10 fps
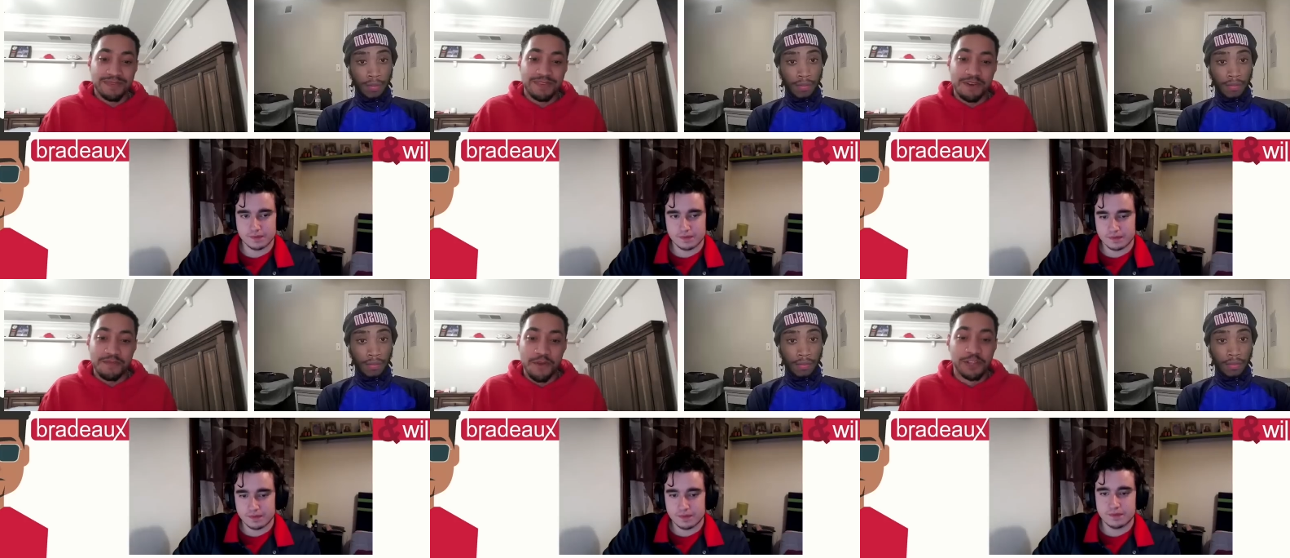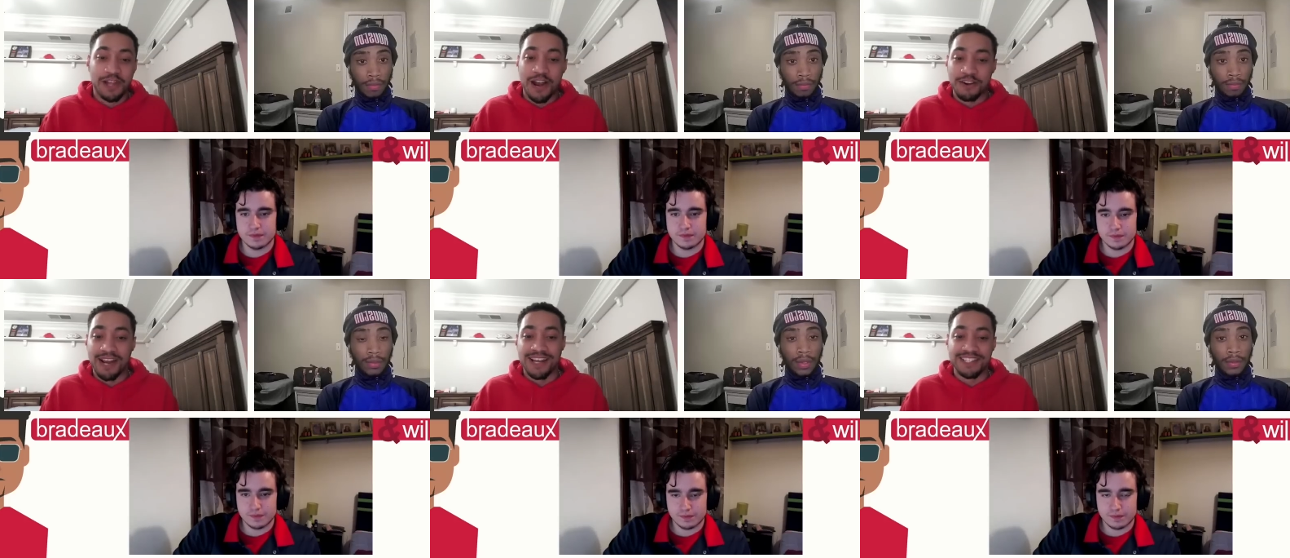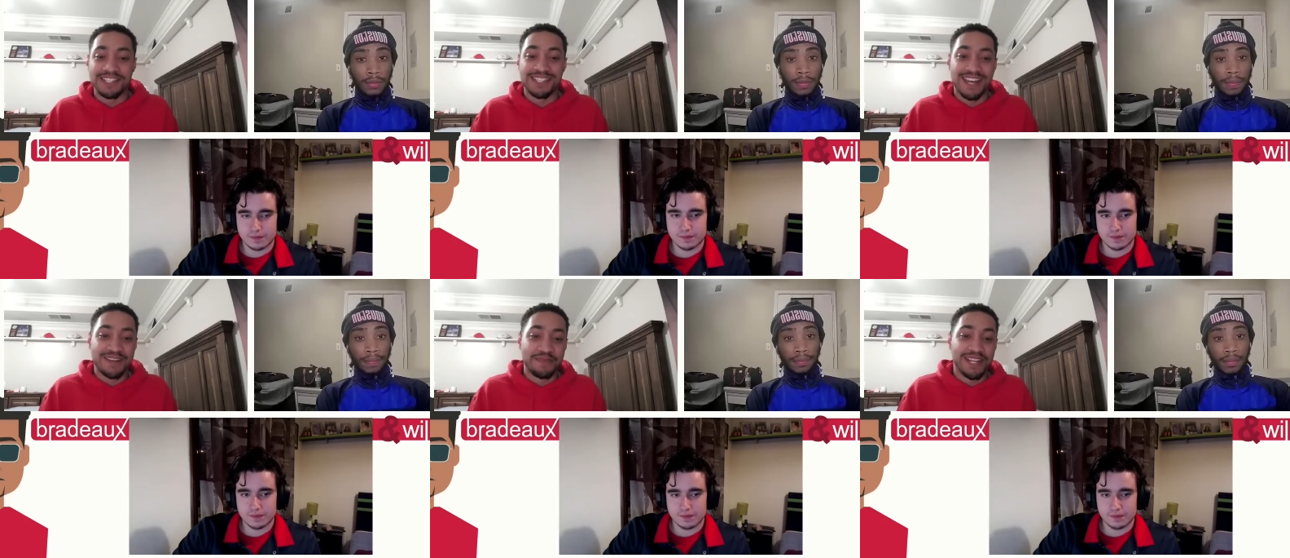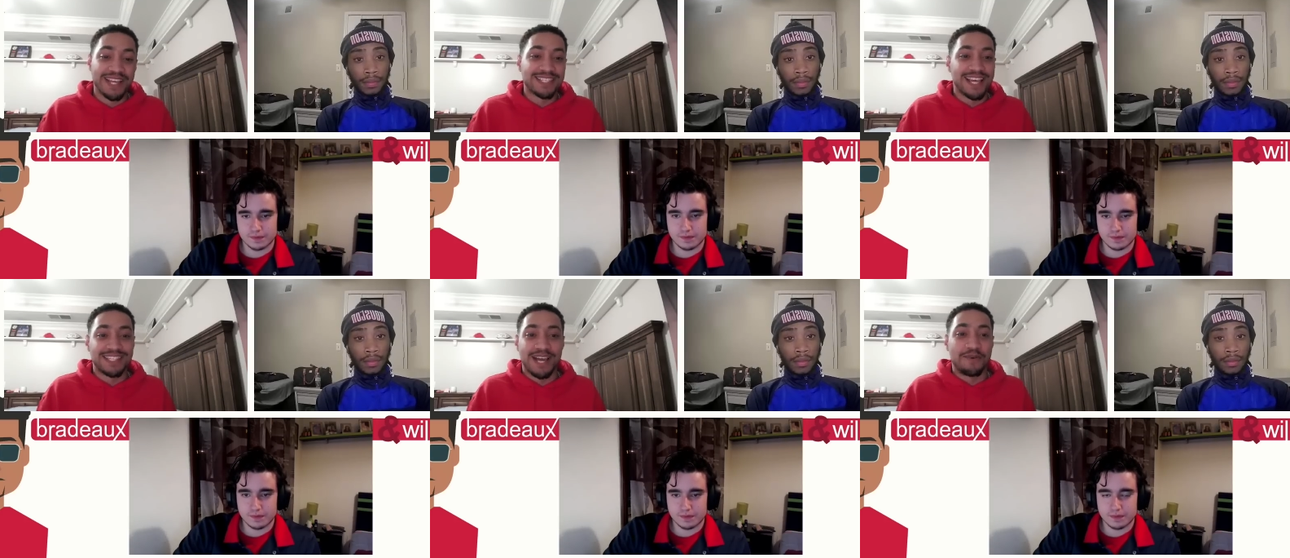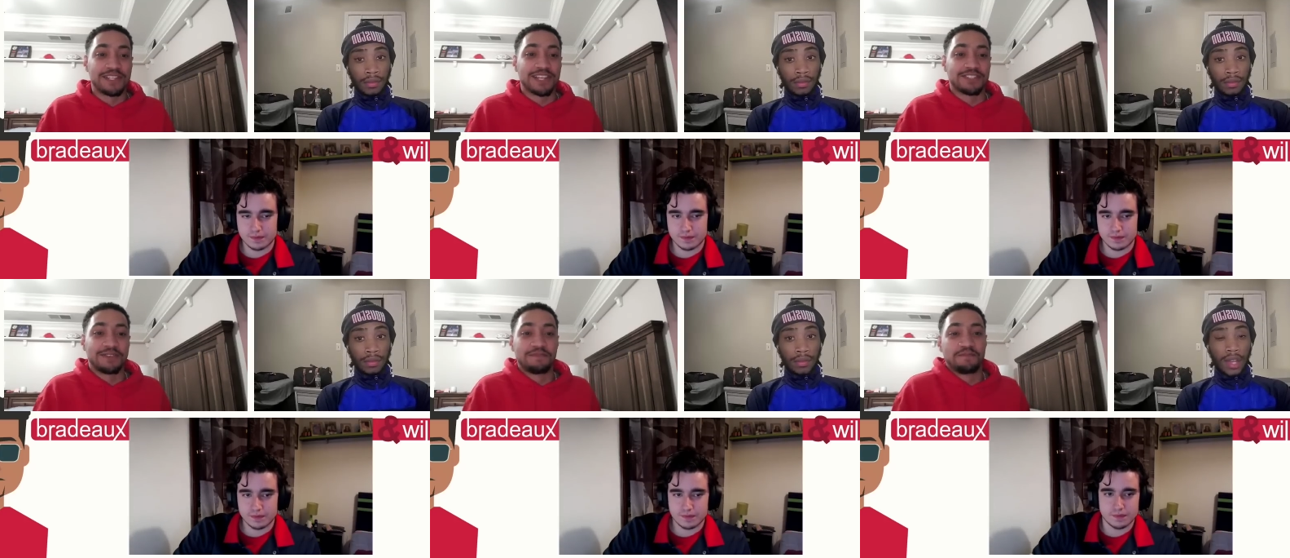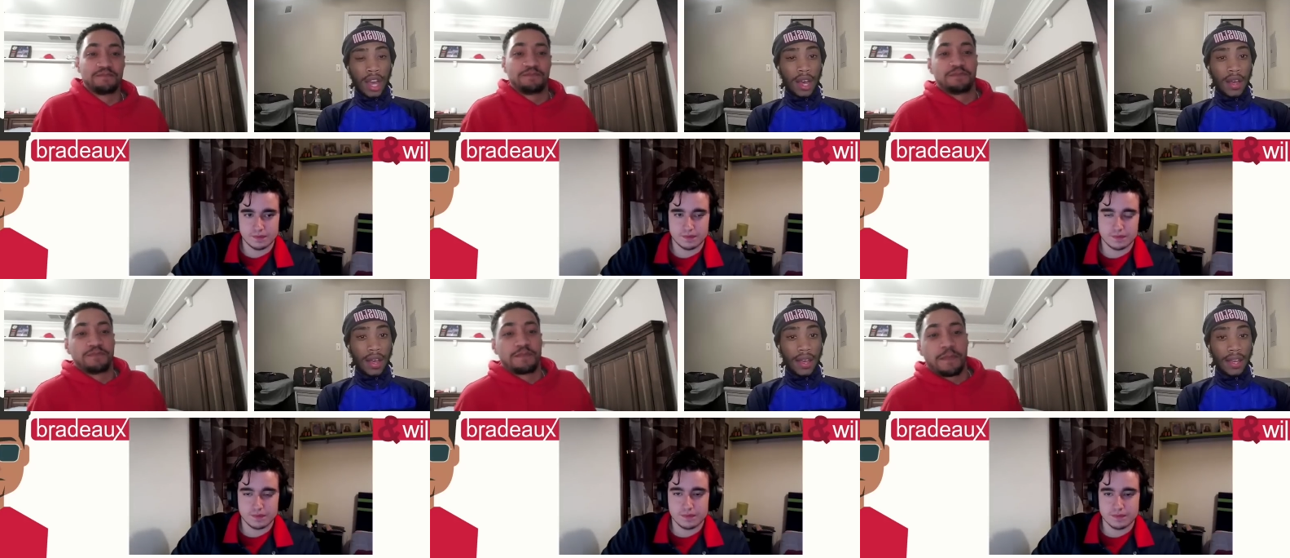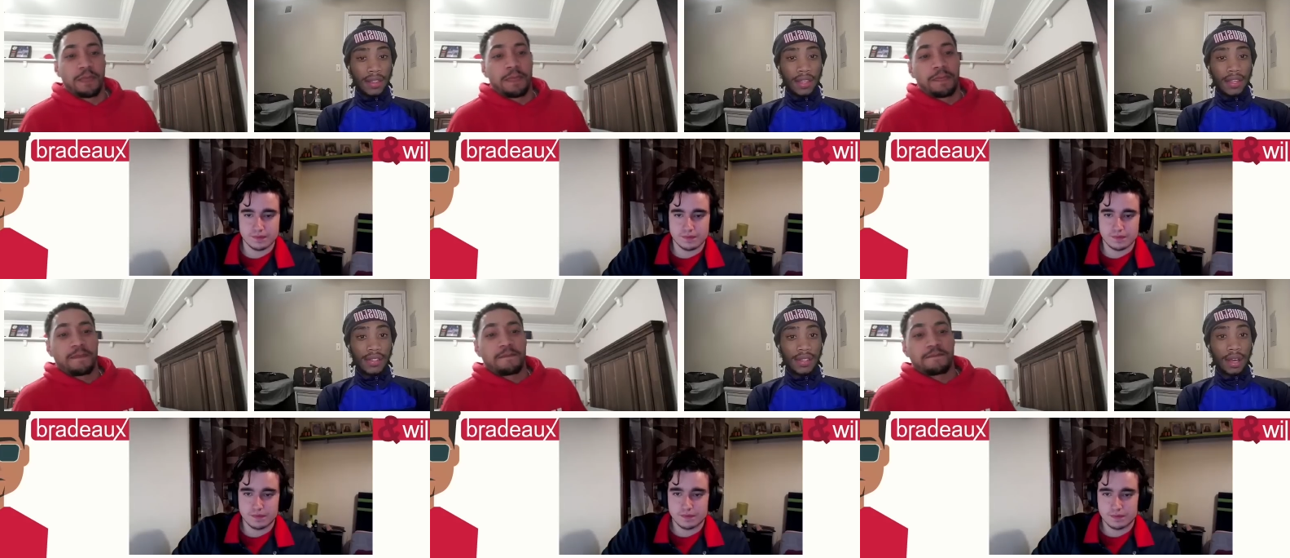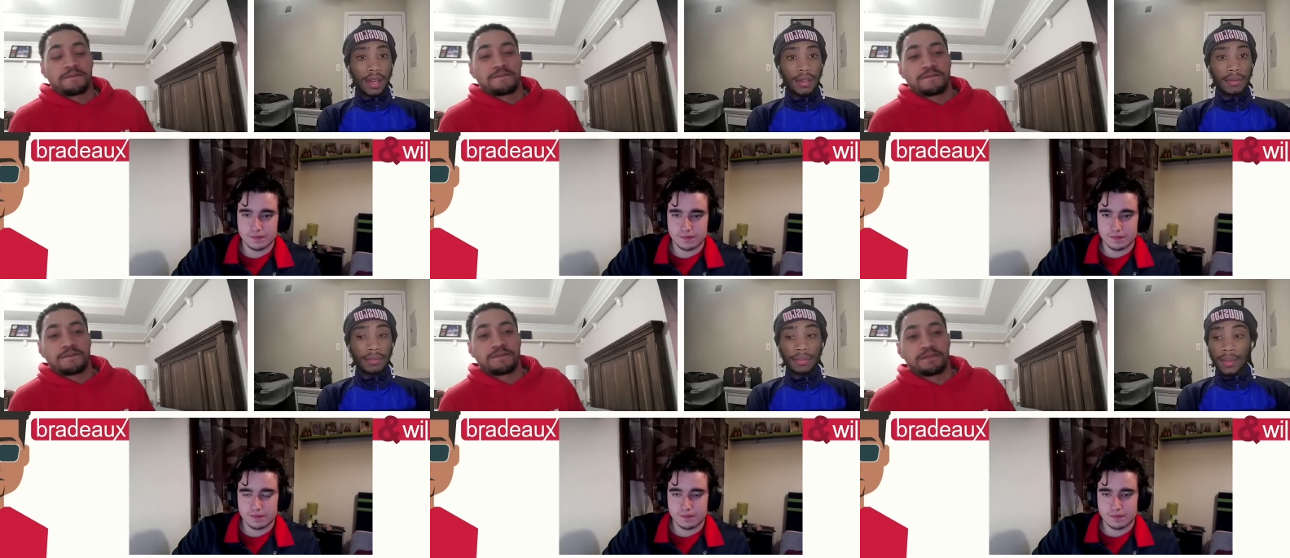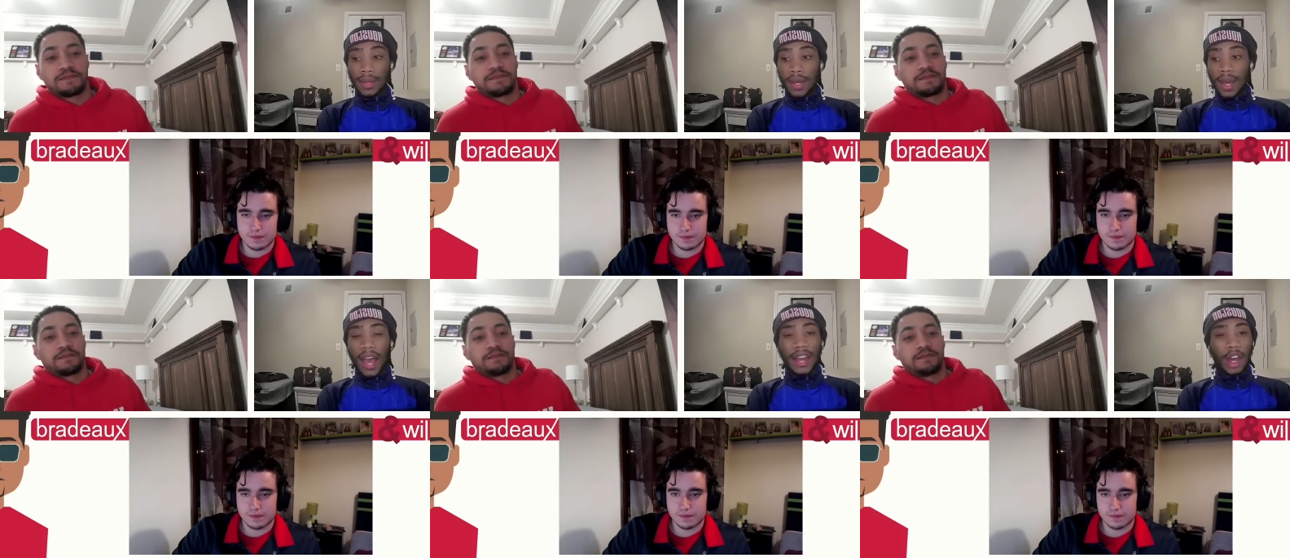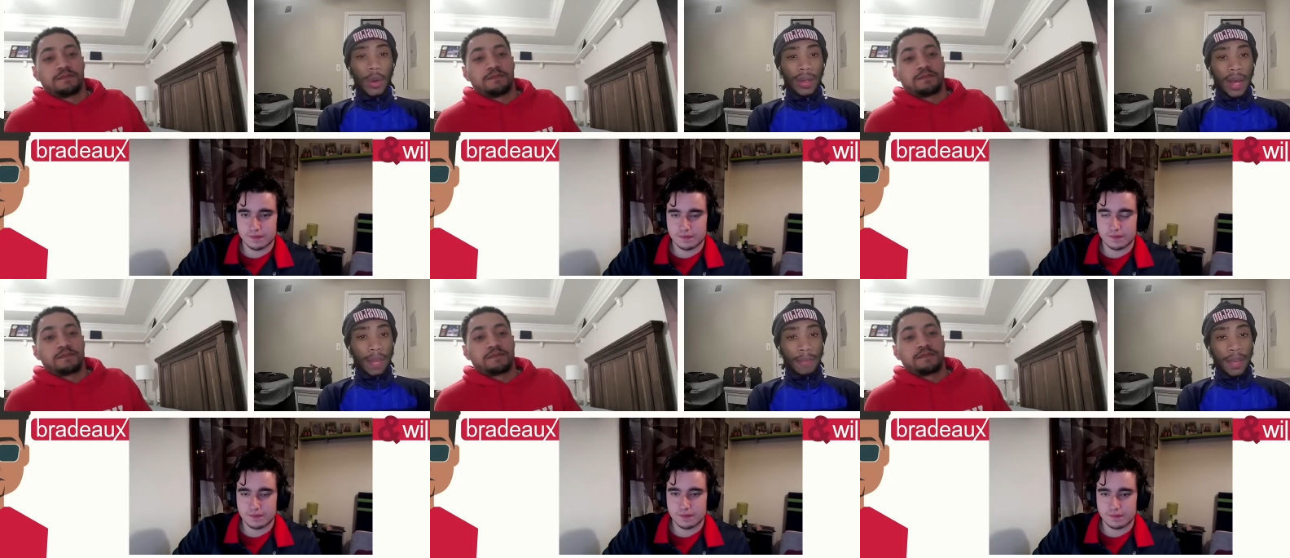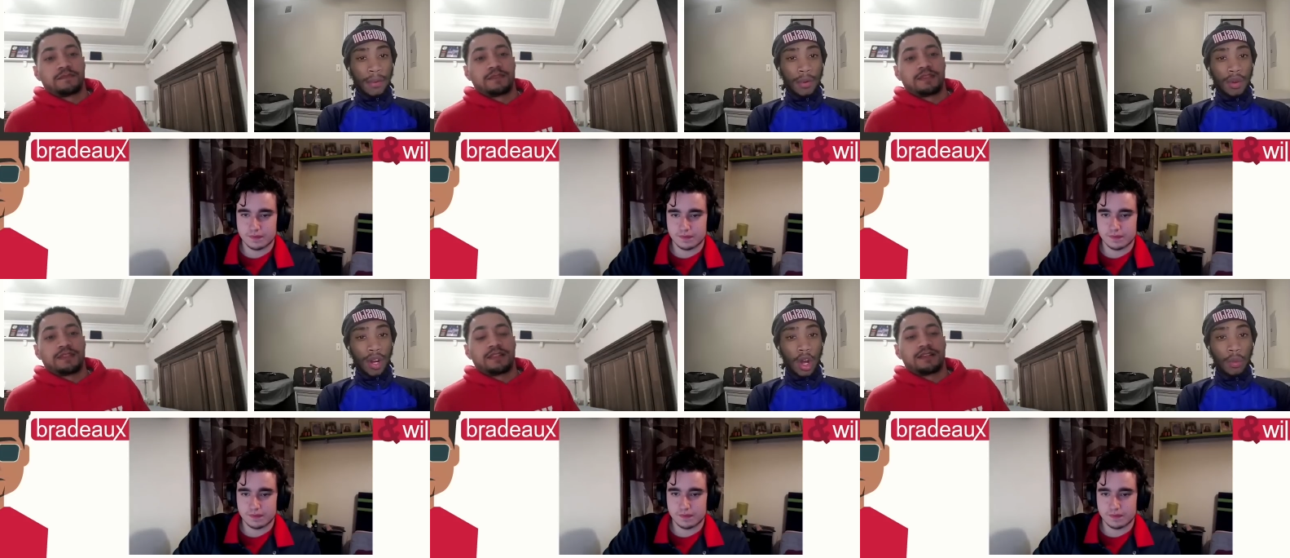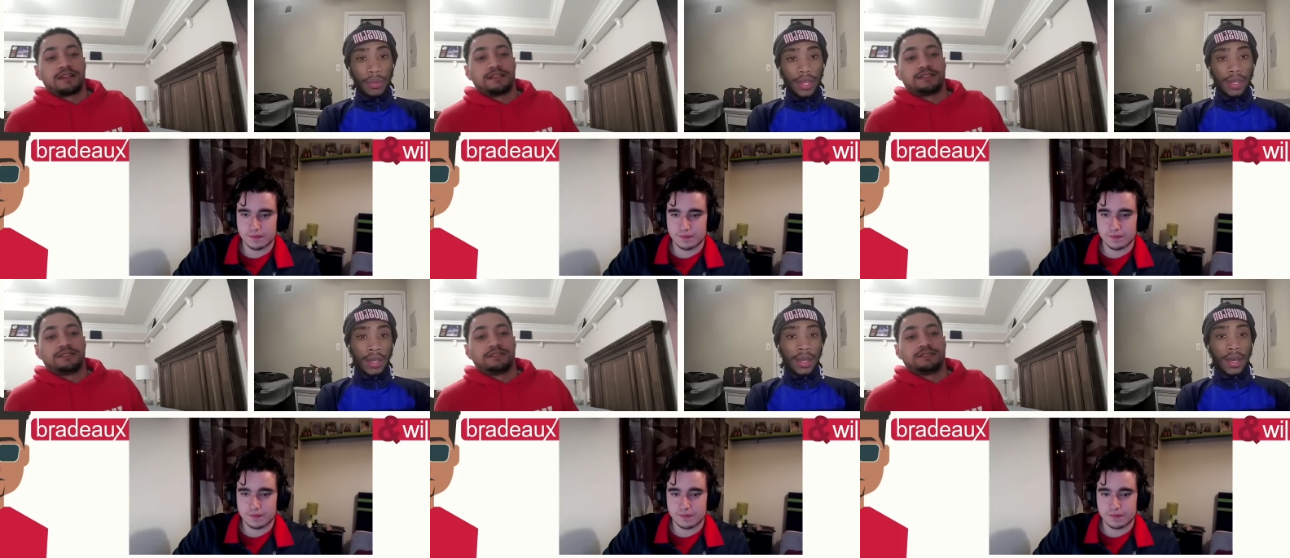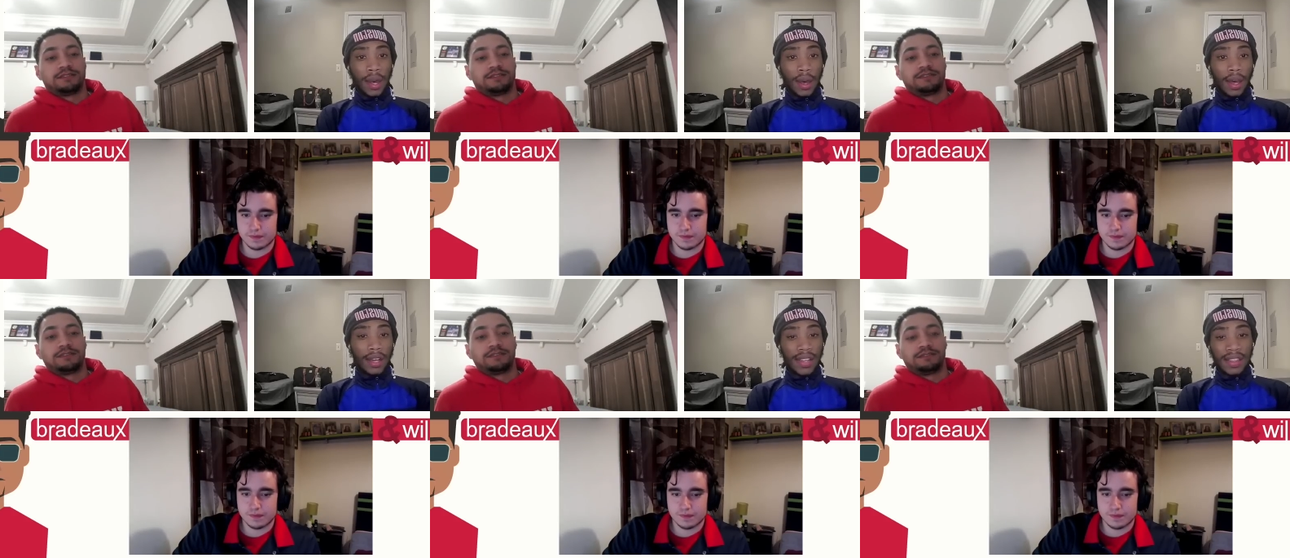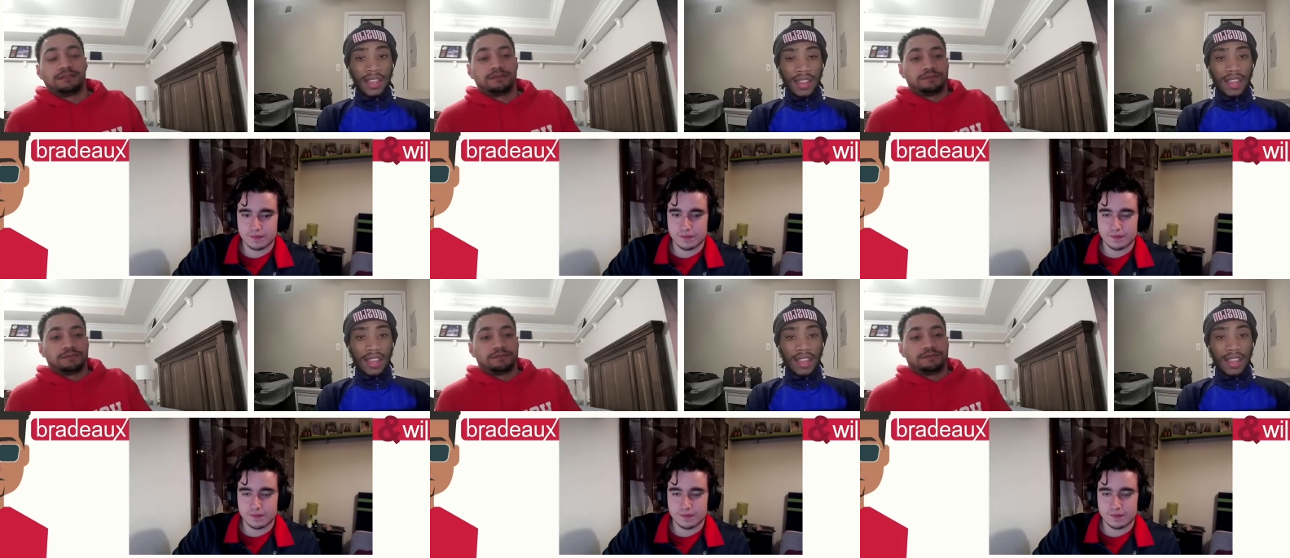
Speaker 1: So, or lottery, I should say. But that's the last thing I want to touch on.
Speaker 2: Uh, at this, um, I know a lot of people were hoping because uh, I think